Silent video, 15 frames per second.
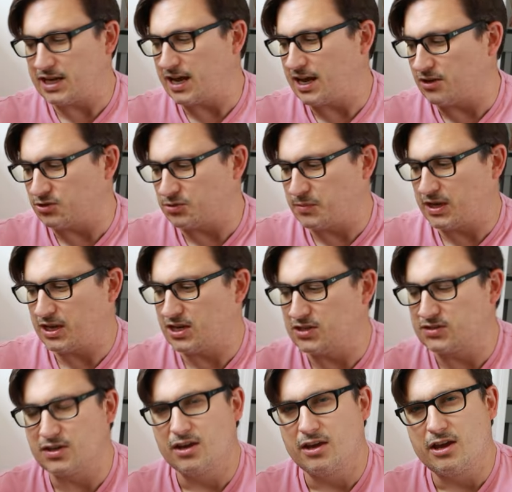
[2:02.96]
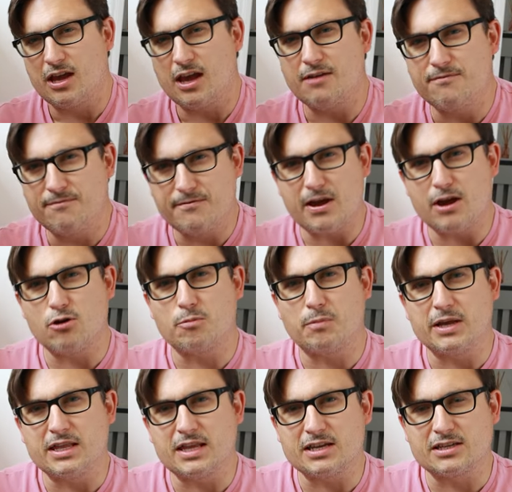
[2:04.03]
towels because
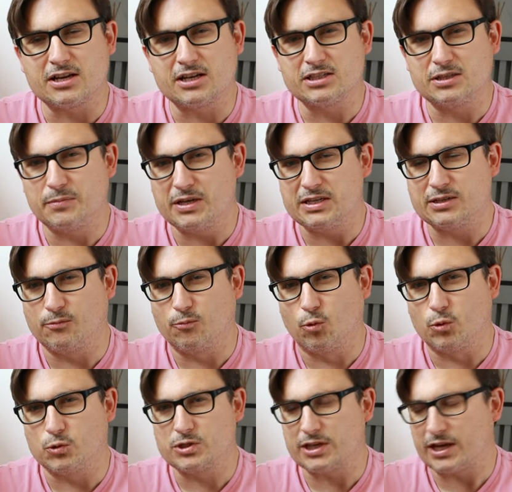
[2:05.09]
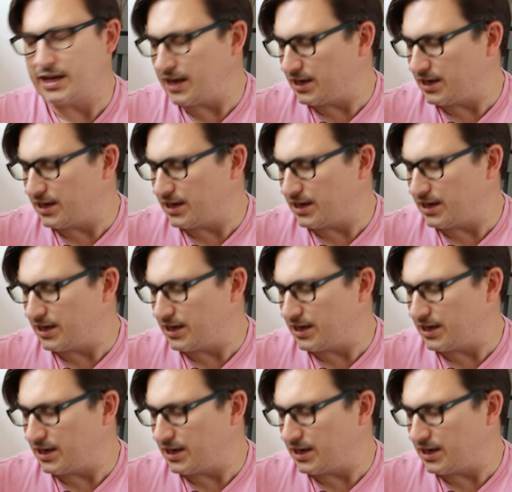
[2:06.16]
invariably there's going to be some water